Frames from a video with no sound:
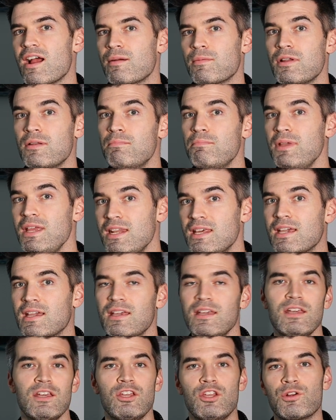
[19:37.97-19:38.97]
meaning
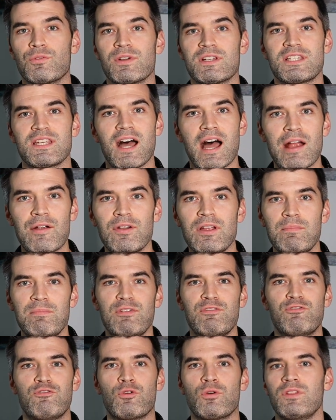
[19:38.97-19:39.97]
you're retiring
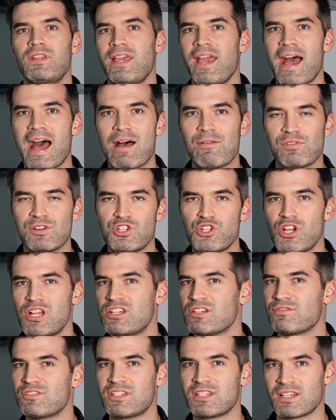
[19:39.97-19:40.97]
before the average age of
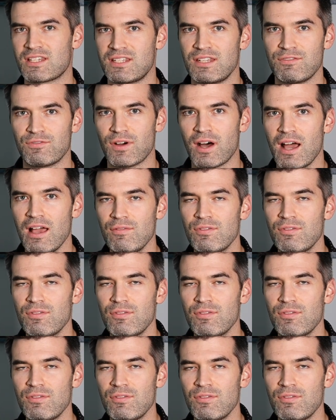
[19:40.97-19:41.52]
65